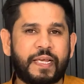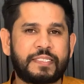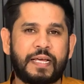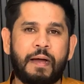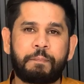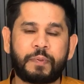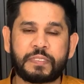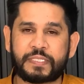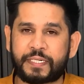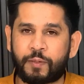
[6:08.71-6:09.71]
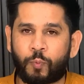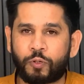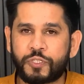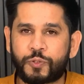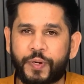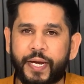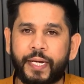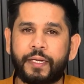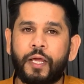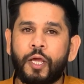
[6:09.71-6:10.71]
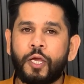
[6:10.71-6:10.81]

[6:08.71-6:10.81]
examples that demonstrate